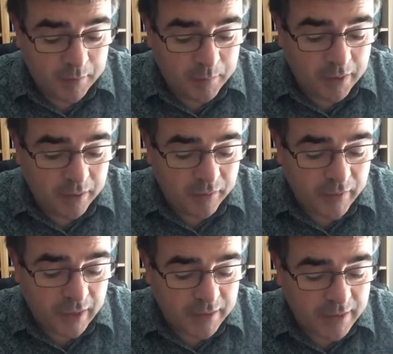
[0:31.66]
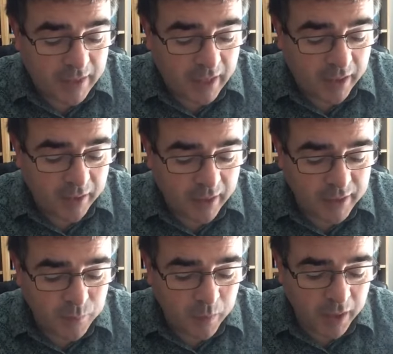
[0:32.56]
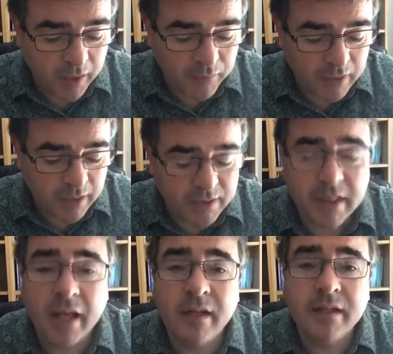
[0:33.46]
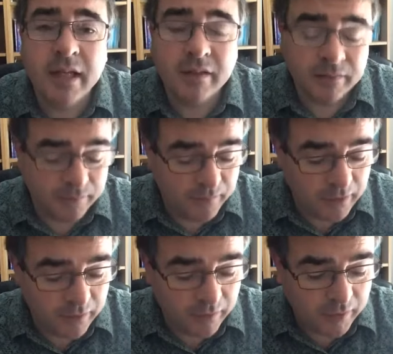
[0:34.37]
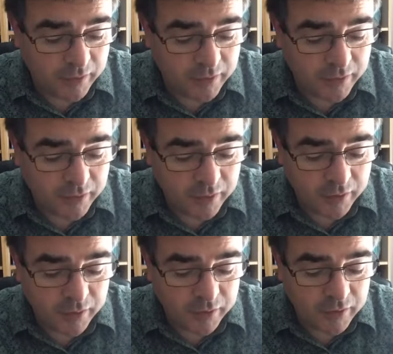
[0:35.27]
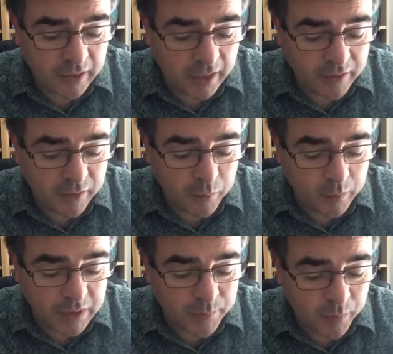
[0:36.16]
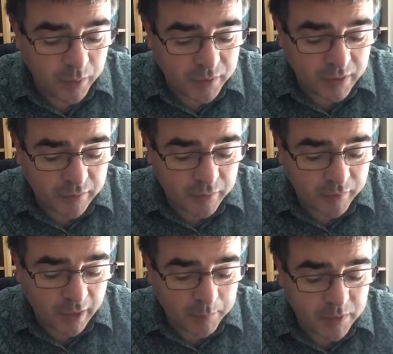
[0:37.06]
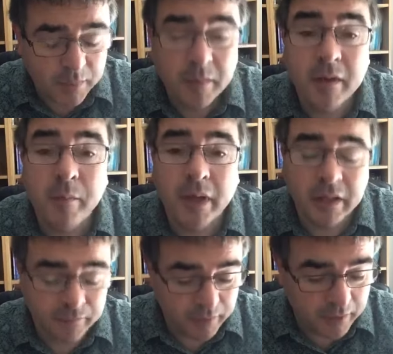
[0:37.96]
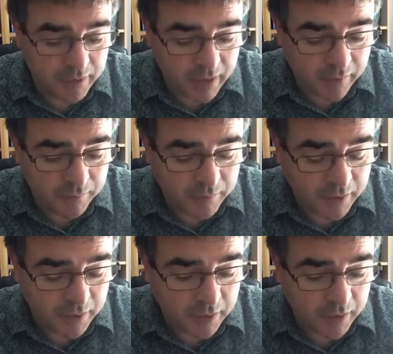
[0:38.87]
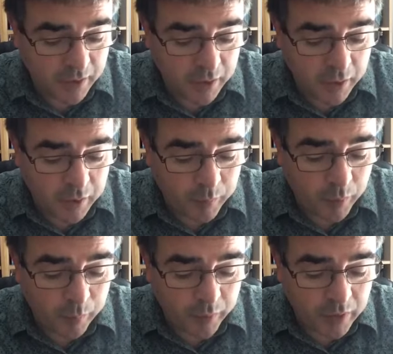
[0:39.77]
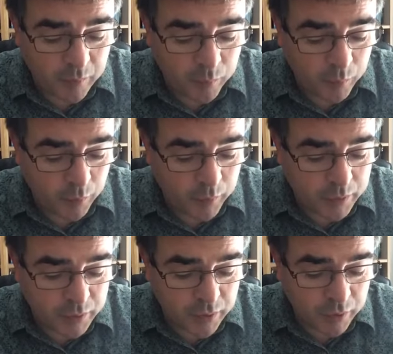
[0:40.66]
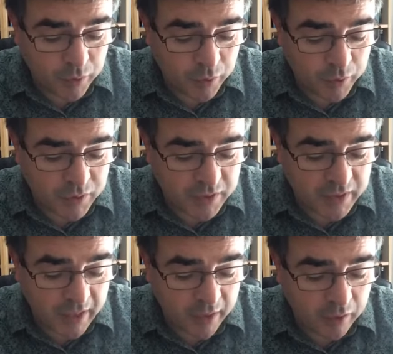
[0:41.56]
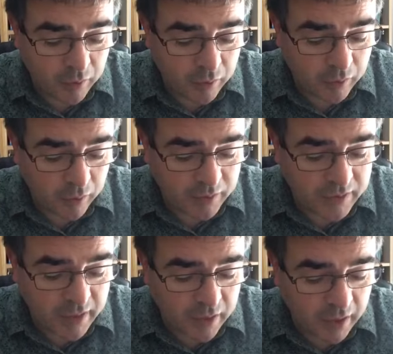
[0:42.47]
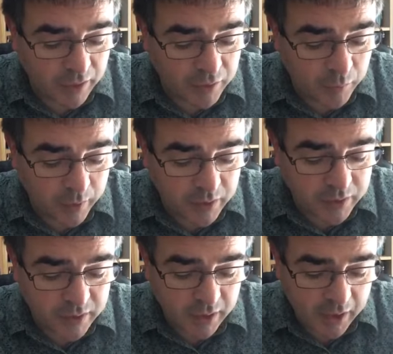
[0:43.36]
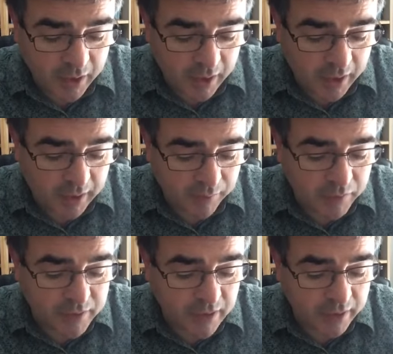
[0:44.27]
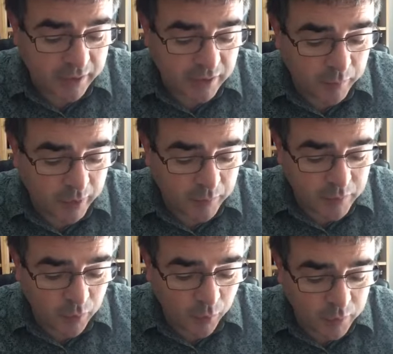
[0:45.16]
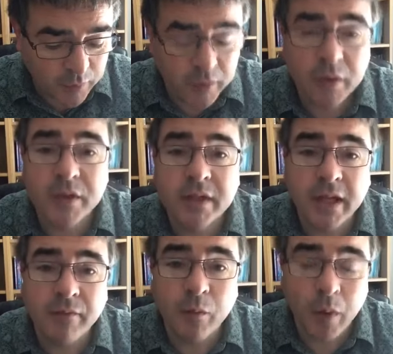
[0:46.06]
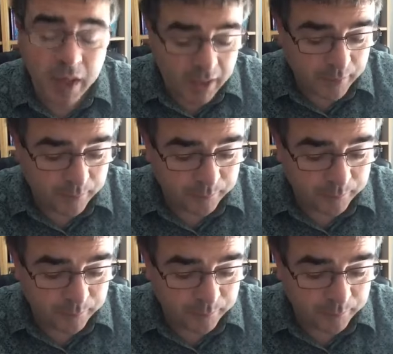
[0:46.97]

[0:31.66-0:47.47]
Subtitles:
Peter then said, Ananias, why have you let Satan fill your heart? You lied to the Holy Spirit and you've kept some of the money for yourselves. The property was yours to sell or not sell as you wished, and after selling it, the money was also yours to give away.